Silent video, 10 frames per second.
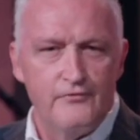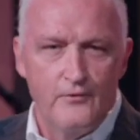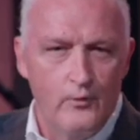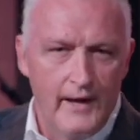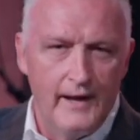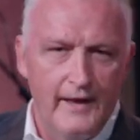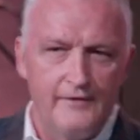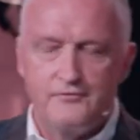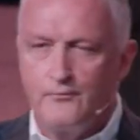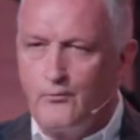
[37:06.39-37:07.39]
for the way I
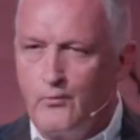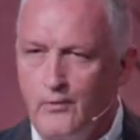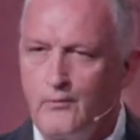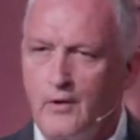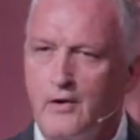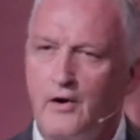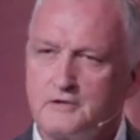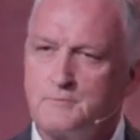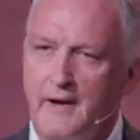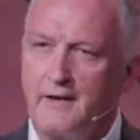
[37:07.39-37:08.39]
left and what
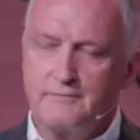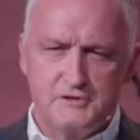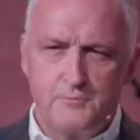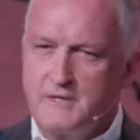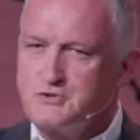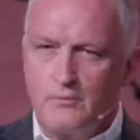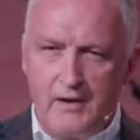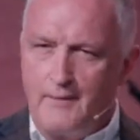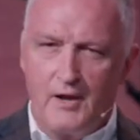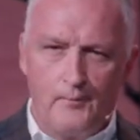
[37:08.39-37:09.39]
caused my dismissal,
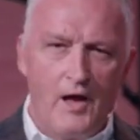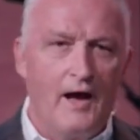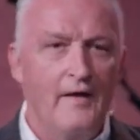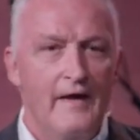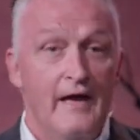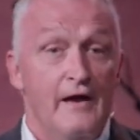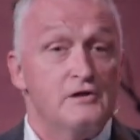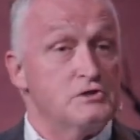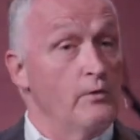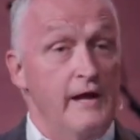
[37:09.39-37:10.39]
blah, blah, blah.
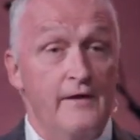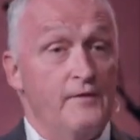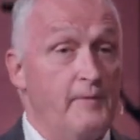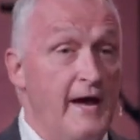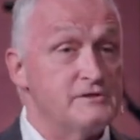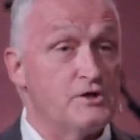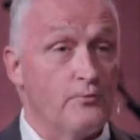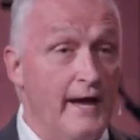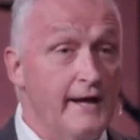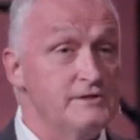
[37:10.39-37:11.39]
So he and the pastor
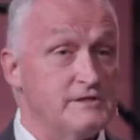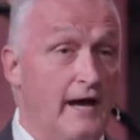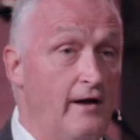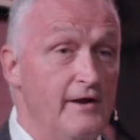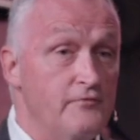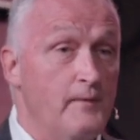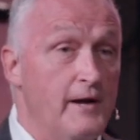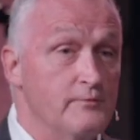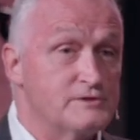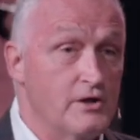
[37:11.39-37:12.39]
reconciled.
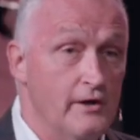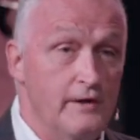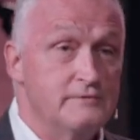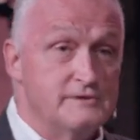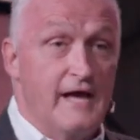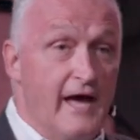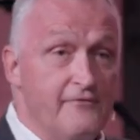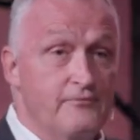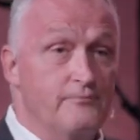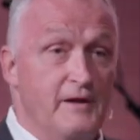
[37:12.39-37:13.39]
Everybody was good.
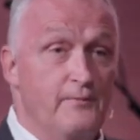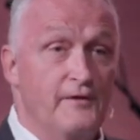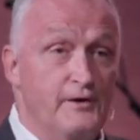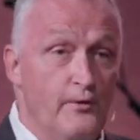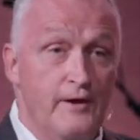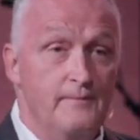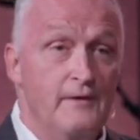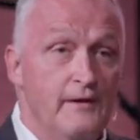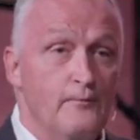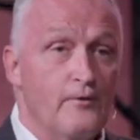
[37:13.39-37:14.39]
Staff and people that knew him
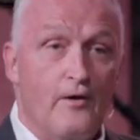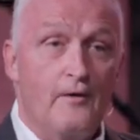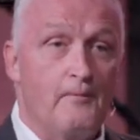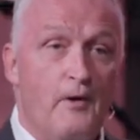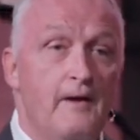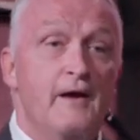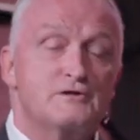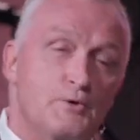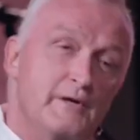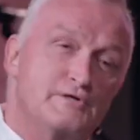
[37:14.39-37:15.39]
were all,
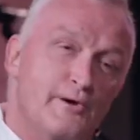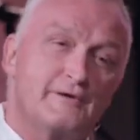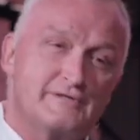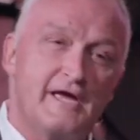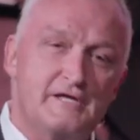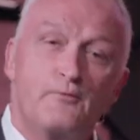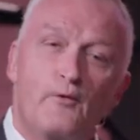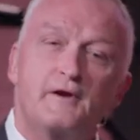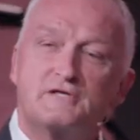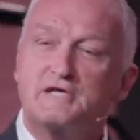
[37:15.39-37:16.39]
so he took, takes, he
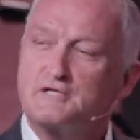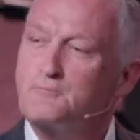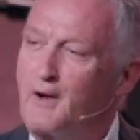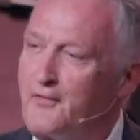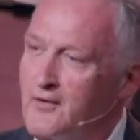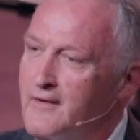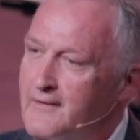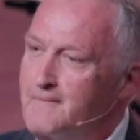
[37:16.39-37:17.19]
wanted to see his mother.